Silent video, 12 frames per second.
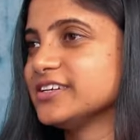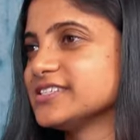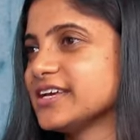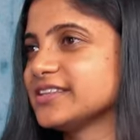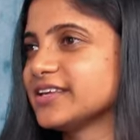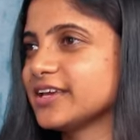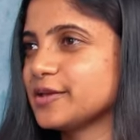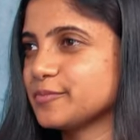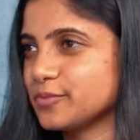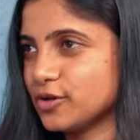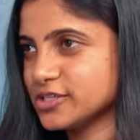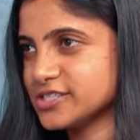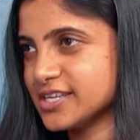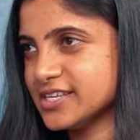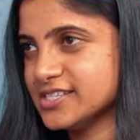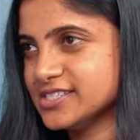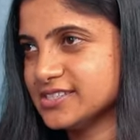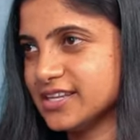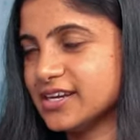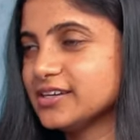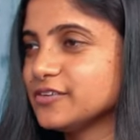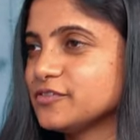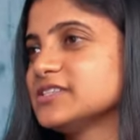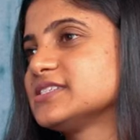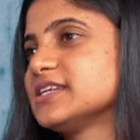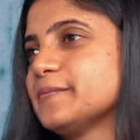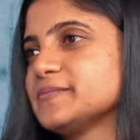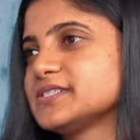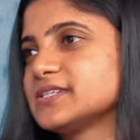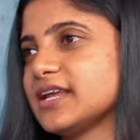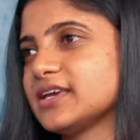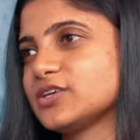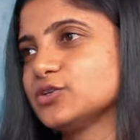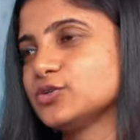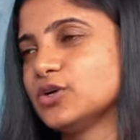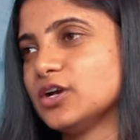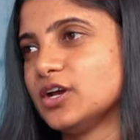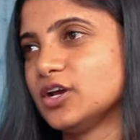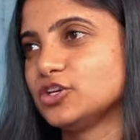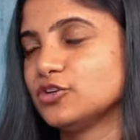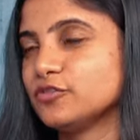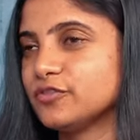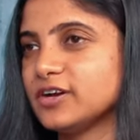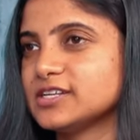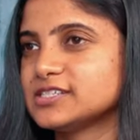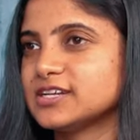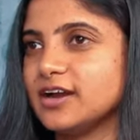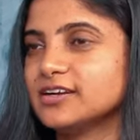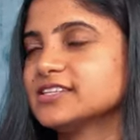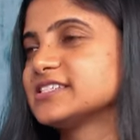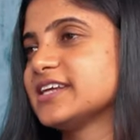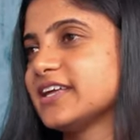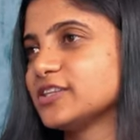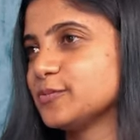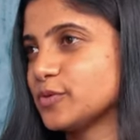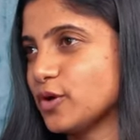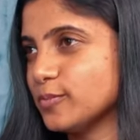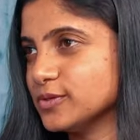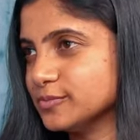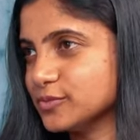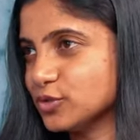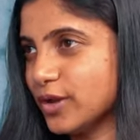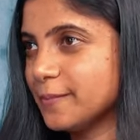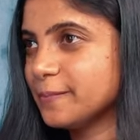the design thinking process there are different steps like you you first understand the problem you